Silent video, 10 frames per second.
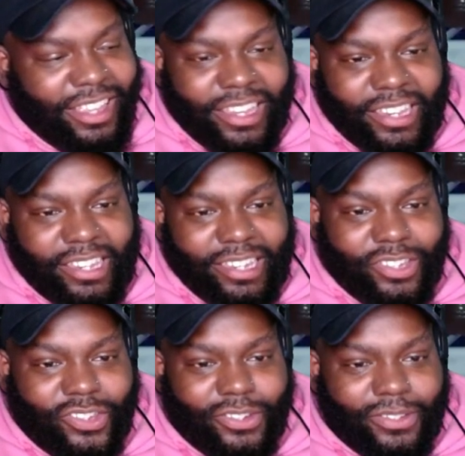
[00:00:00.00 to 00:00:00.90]
These
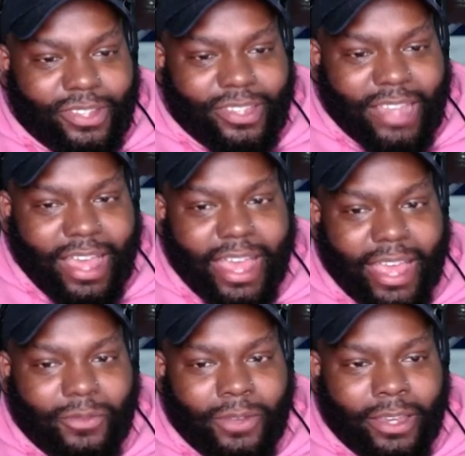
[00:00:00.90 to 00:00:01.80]
juices, I had
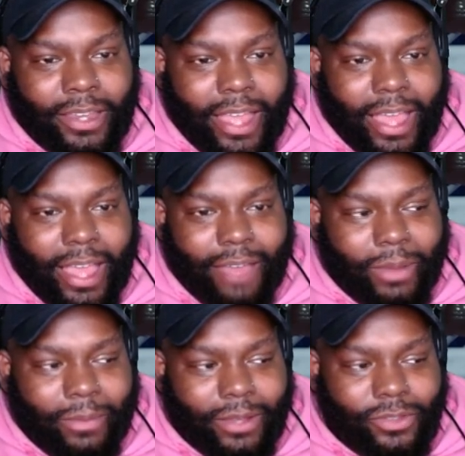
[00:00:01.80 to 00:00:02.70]
one. They have them at
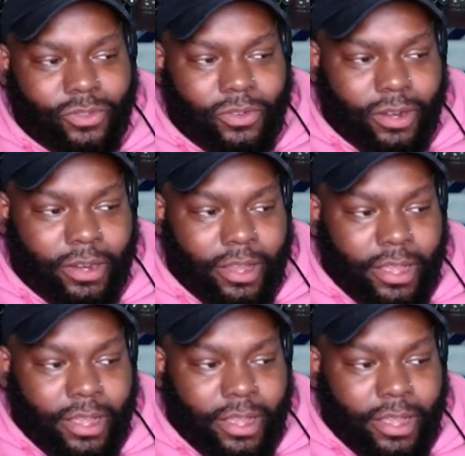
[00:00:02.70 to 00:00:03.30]
my store.